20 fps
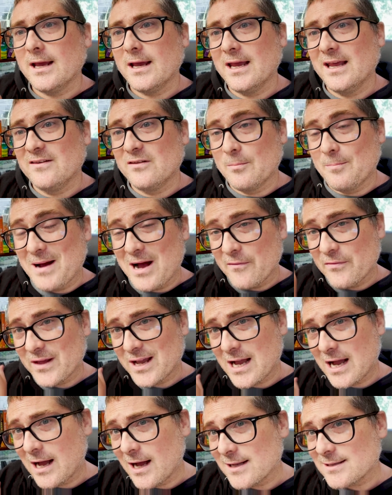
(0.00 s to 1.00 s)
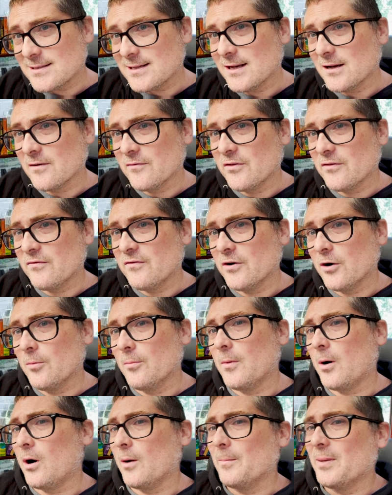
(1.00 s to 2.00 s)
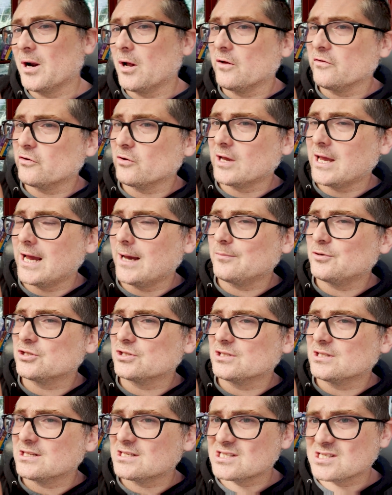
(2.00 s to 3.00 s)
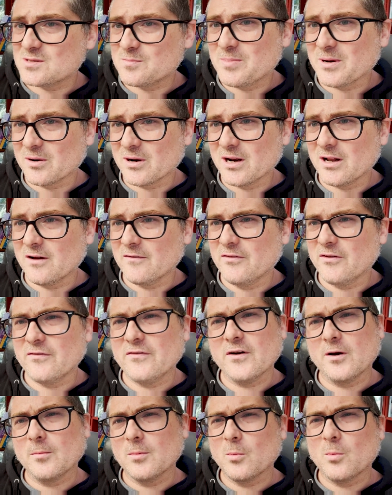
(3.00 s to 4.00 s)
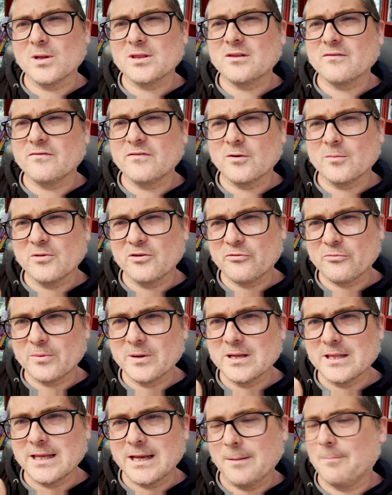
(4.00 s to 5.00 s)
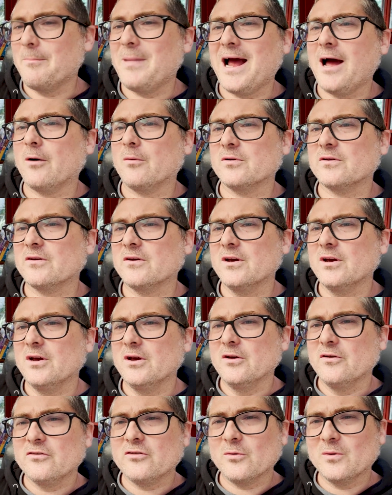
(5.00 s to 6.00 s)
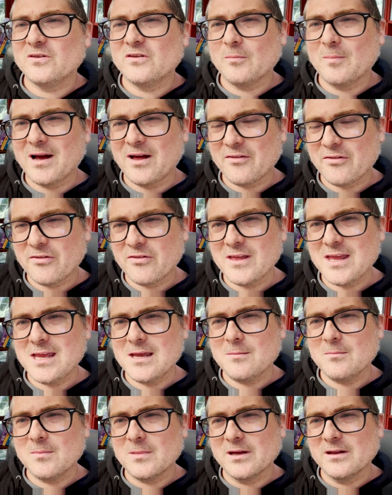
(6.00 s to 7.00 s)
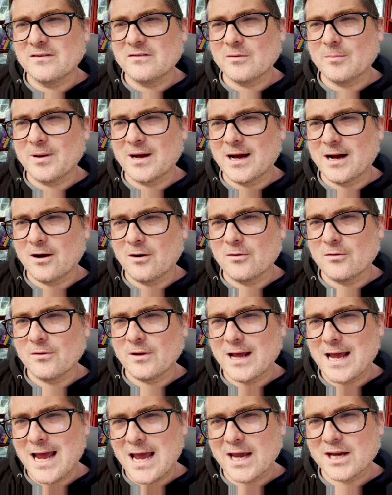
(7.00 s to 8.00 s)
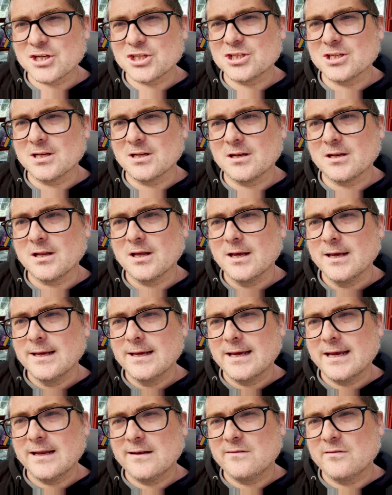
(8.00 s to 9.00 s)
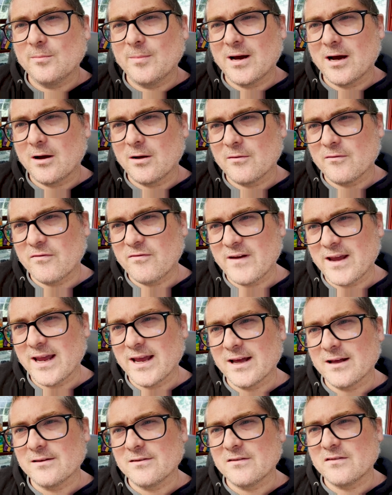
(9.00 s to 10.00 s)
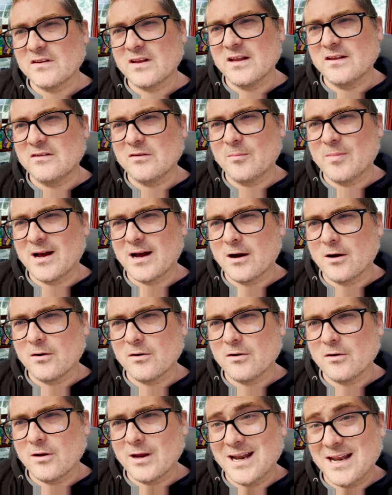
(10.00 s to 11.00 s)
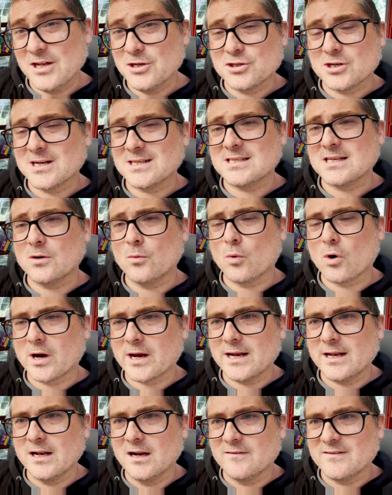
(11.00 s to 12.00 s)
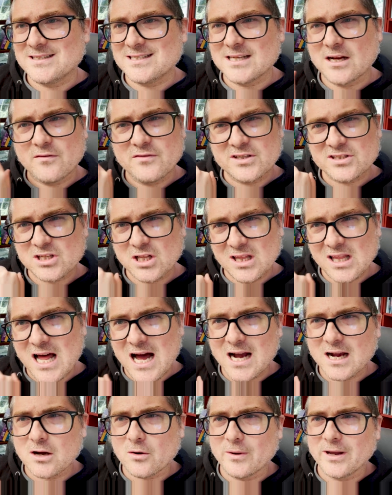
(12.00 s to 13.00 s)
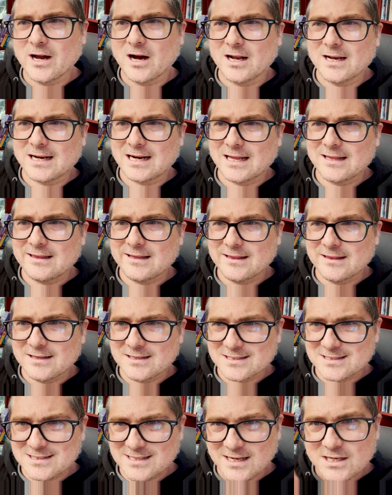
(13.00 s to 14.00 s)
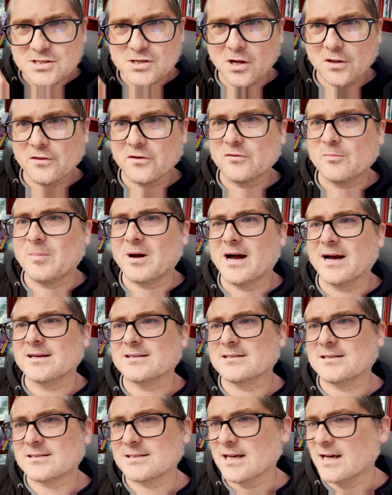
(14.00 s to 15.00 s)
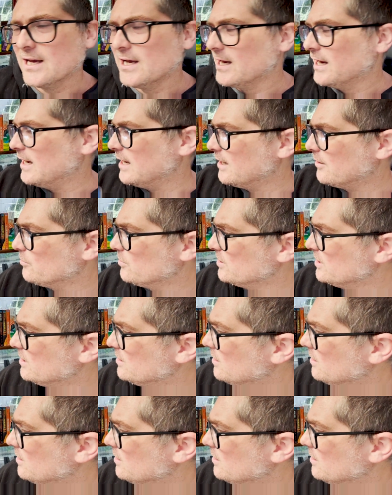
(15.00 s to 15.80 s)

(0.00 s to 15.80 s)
is about the content of the film, but also captures the spirit of the film and what the film is really about. So it's about theme, it's about action, it's about fans, it's about an interesting work in and of itself. There's a lot going on, and I think this ticks all those boxes, and I really